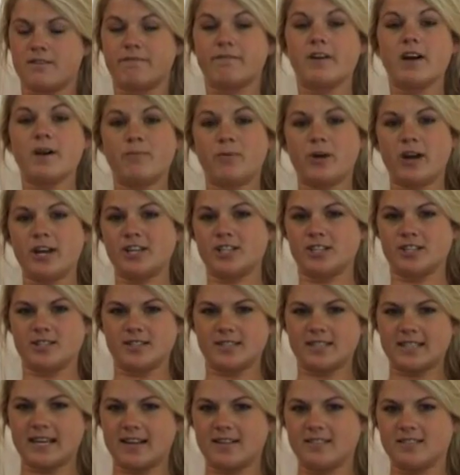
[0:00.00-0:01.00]
Vibration
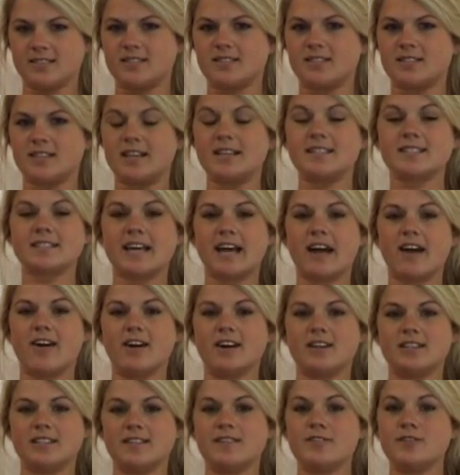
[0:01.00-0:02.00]
sense is
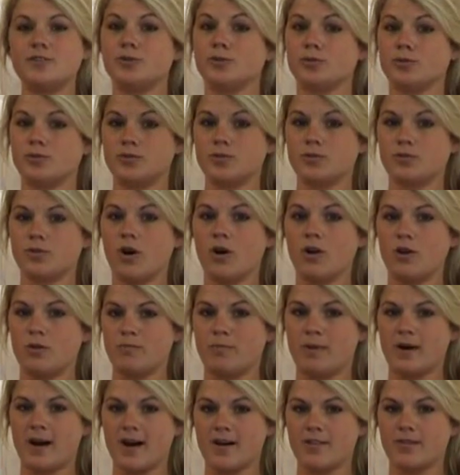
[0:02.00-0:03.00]
carried in the dorsal
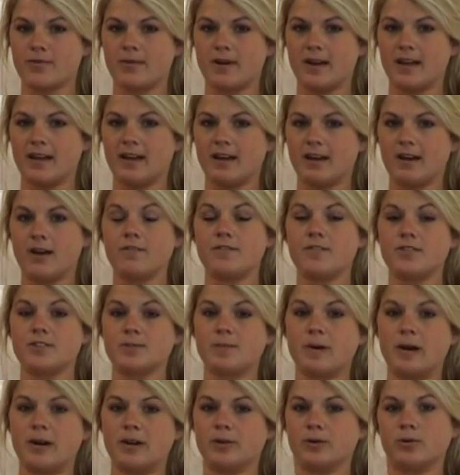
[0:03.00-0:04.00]
column pathway of the
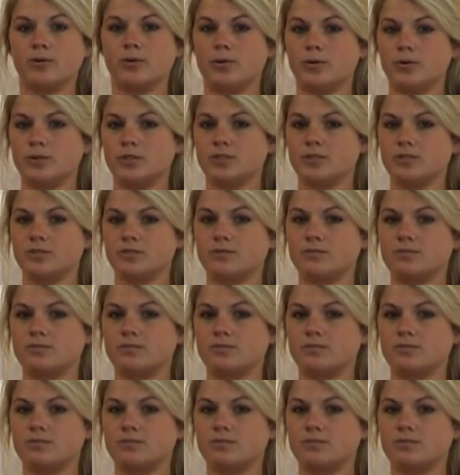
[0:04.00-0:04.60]
spinal cord.